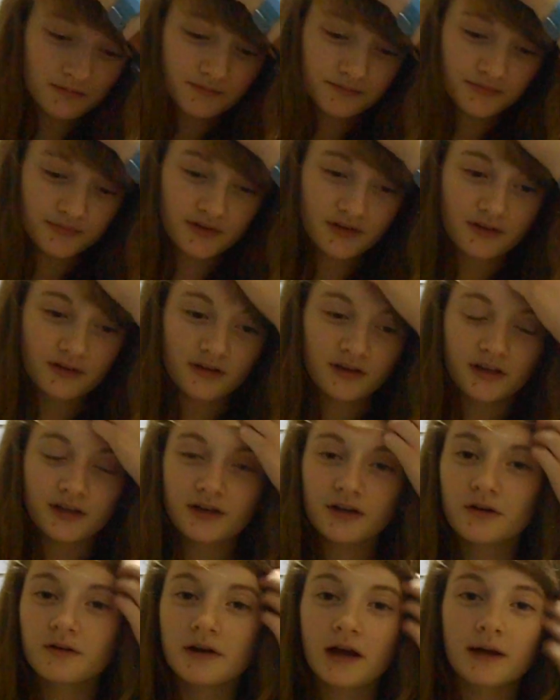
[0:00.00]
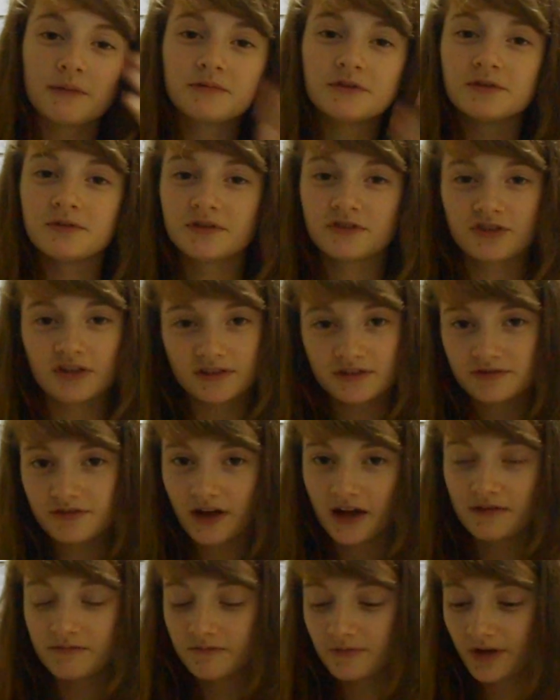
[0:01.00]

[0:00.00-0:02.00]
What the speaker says: So, you know, I'm doing